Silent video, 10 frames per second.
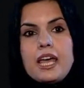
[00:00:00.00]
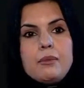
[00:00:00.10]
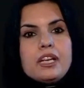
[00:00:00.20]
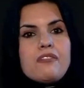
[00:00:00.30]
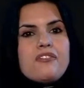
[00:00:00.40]

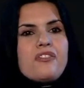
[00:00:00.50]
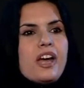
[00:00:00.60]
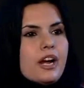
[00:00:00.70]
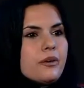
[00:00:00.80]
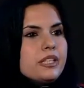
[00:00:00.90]
Amid a
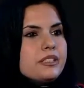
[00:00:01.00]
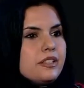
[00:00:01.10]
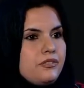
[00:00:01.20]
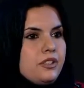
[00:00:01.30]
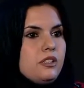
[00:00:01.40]
very
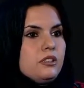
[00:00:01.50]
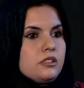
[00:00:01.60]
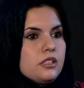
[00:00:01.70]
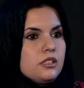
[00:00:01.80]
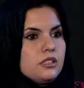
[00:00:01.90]

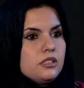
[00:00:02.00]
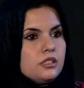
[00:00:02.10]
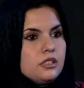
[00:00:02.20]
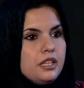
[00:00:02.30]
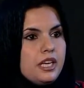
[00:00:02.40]
difficult
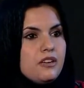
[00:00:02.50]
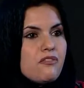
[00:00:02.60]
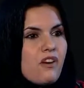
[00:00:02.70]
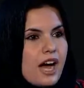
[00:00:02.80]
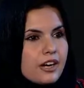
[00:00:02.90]

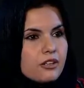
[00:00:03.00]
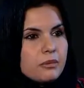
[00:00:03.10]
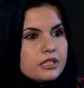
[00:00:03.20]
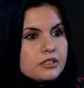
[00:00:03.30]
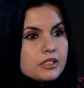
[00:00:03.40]

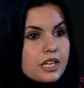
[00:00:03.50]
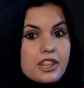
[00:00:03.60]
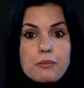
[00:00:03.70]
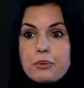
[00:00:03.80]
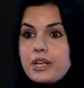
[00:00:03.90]
environment
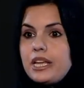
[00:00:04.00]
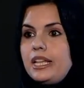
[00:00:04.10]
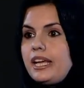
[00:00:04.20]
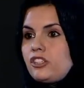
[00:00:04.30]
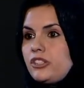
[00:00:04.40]
in the
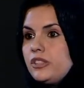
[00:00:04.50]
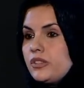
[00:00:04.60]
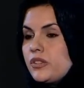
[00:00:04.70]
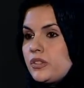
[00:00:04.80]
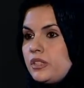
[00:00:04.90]

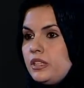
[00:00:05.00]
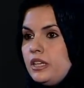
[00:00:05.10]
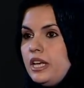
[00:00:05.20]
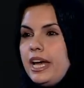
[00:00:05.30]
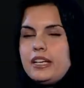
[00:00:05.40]
pre-elections,
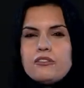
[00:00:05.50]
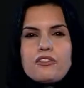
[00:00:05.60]
an